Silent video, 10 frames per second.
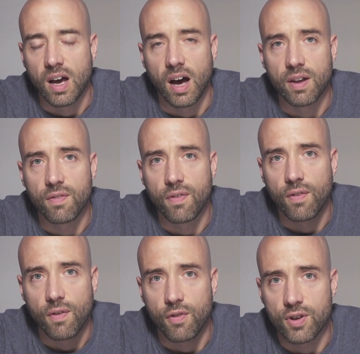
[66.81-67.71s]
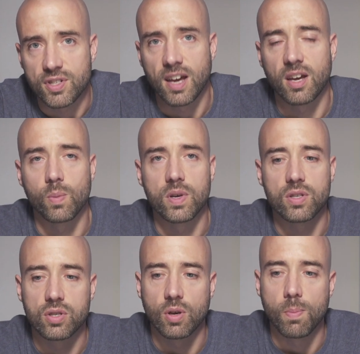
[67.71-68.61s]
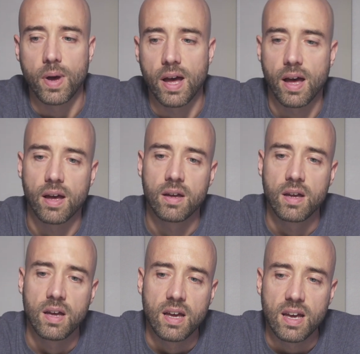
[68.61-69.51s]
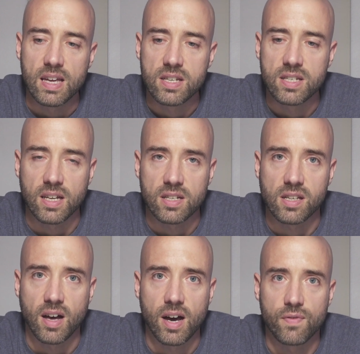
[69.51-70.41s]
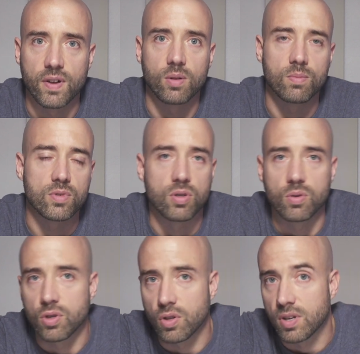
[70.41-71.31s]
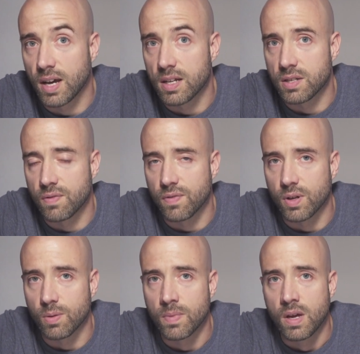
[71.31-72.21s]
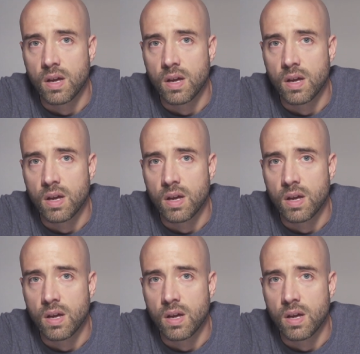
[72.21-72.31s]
and if for a second we just compare E6 slide film to colour negative film,